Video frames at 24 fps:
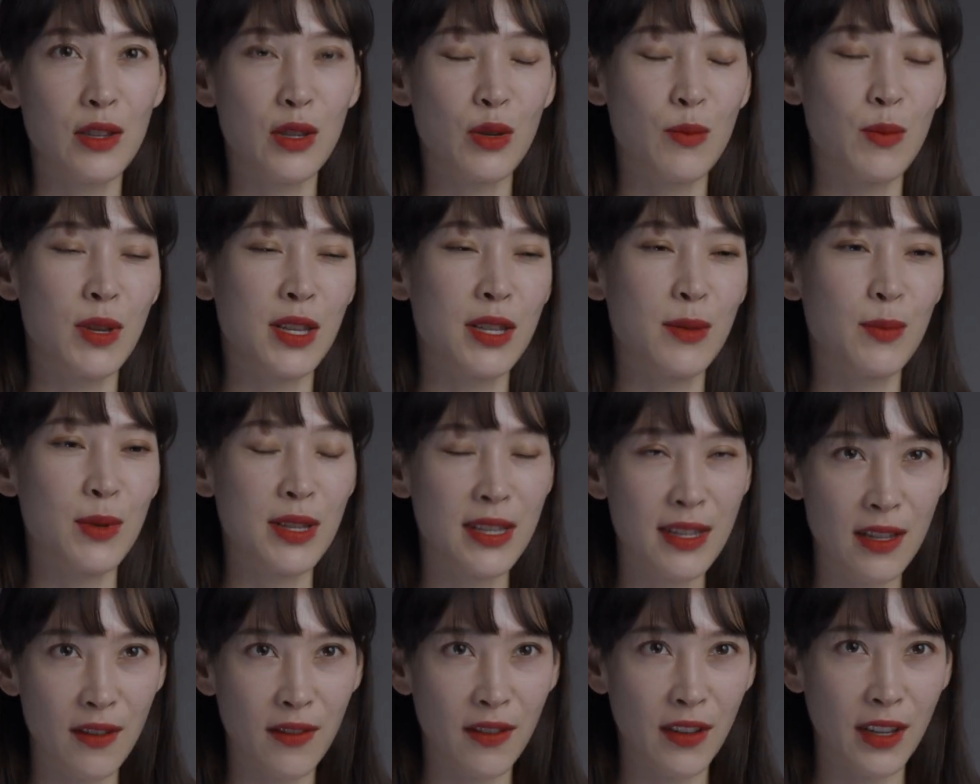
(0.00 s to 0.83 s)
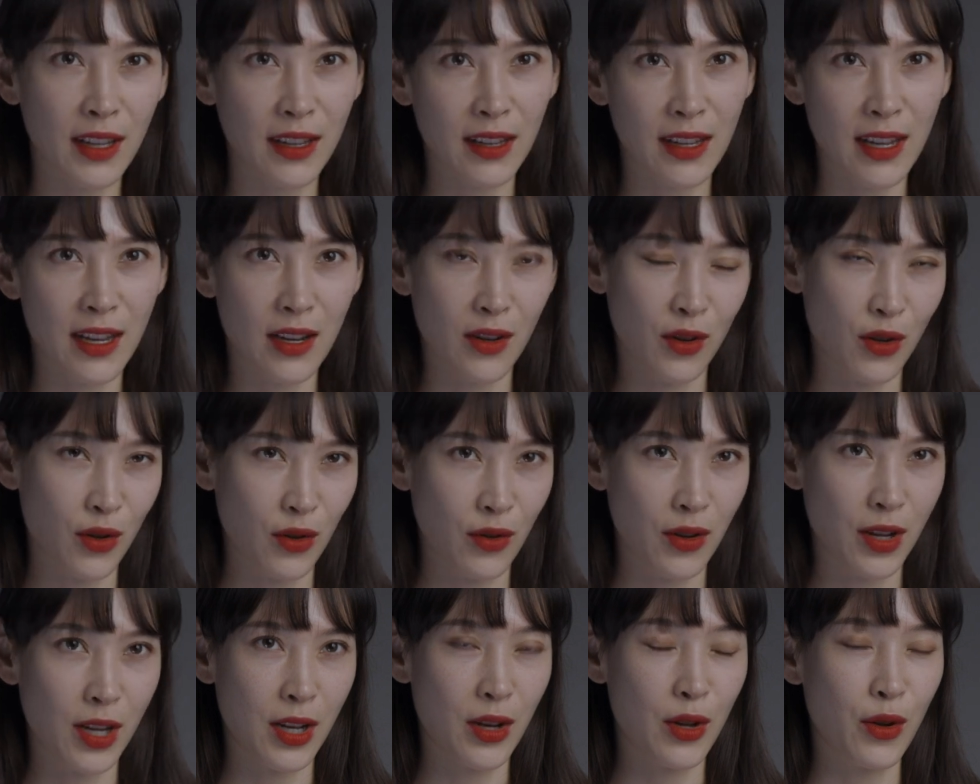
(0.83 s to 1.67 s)
to me specifically in
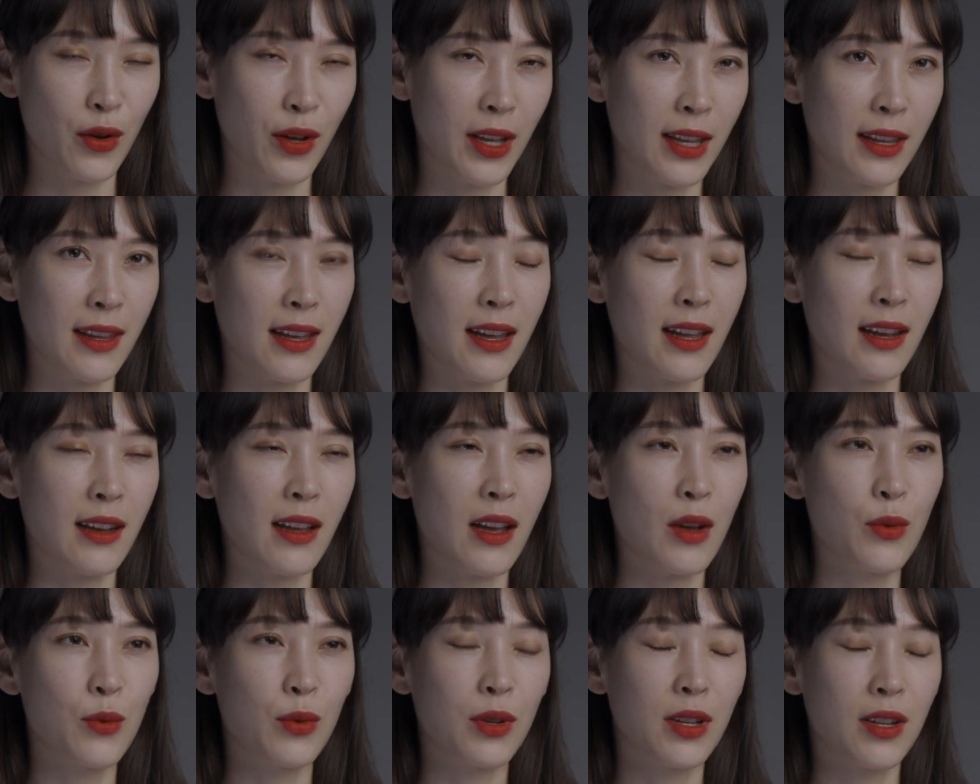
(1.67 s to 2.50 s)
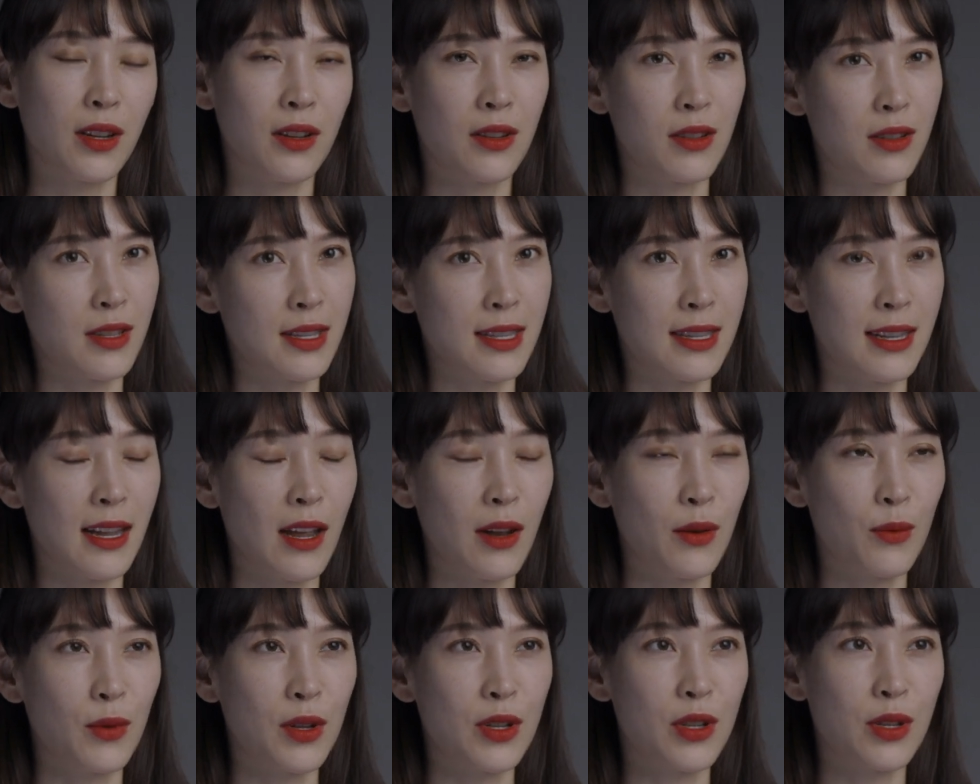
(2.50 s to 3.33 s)
Korean, knowing that I wouldn't
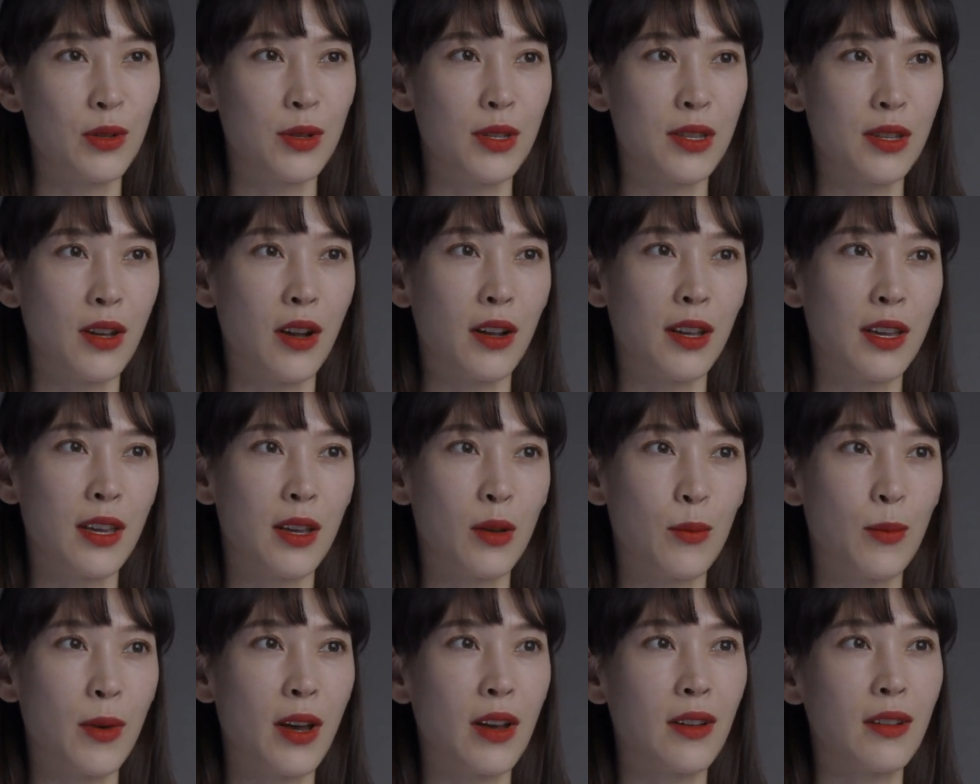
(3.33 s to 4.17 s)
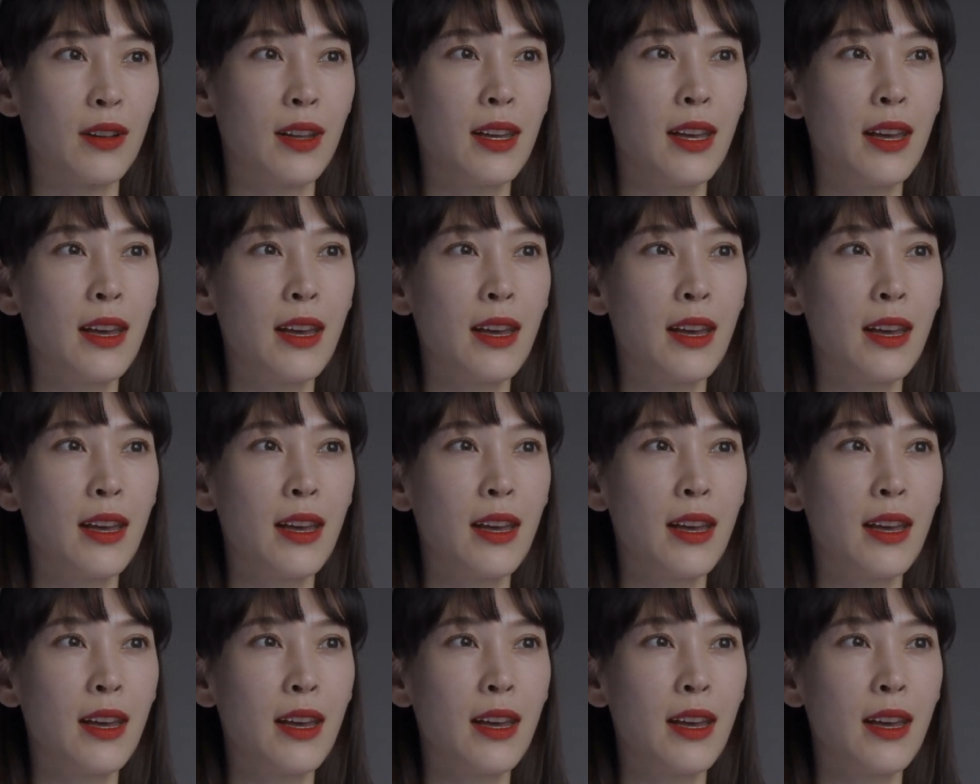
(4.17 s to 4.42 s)
understand what she was talking about.